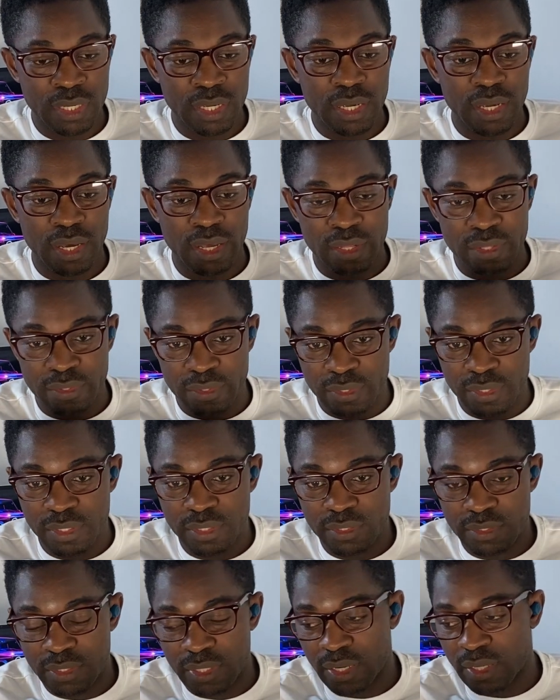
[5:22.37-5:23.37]
And
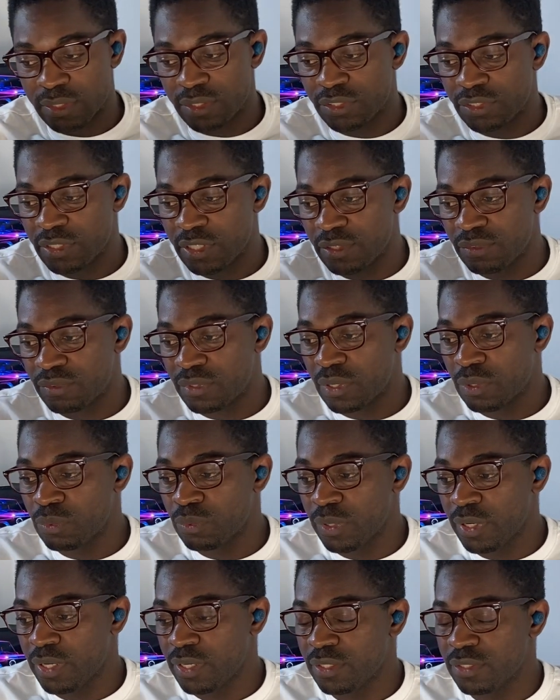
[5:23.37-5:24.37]
these are the several
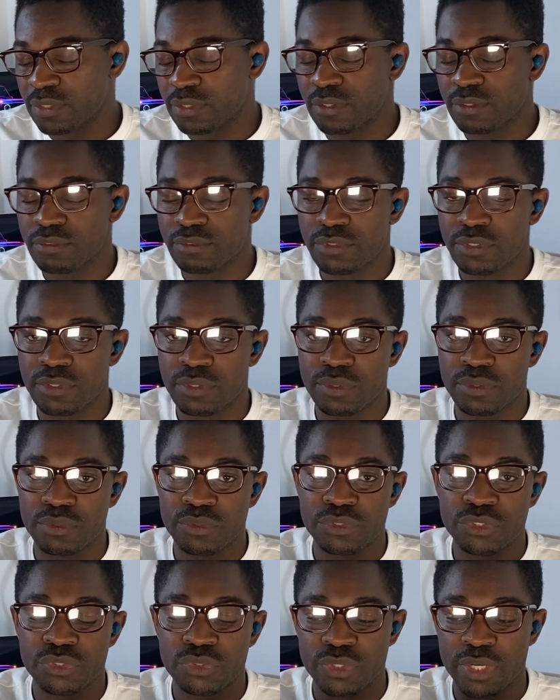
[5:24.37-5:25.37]
ways of,
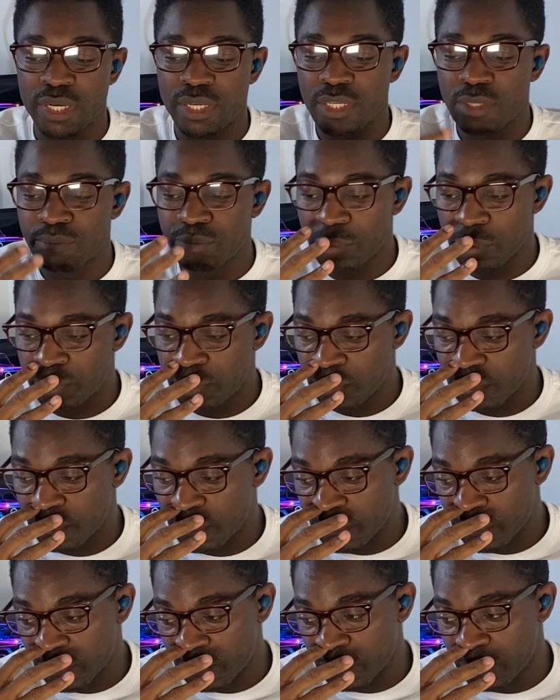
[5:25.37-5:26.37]
training people
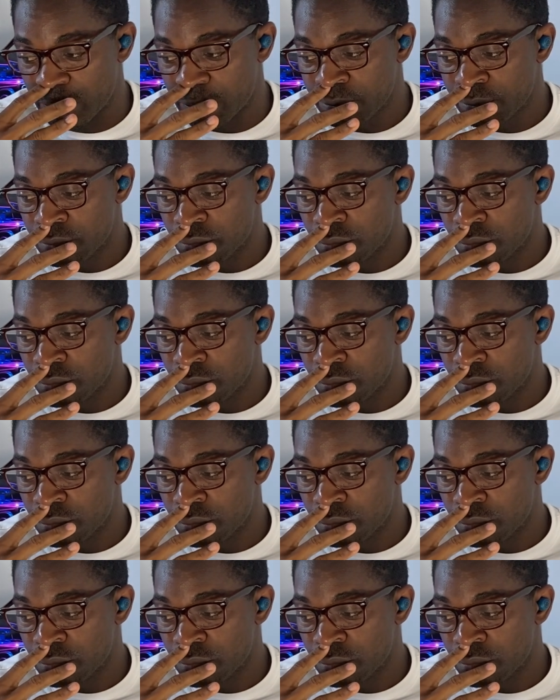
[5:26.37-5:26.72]
to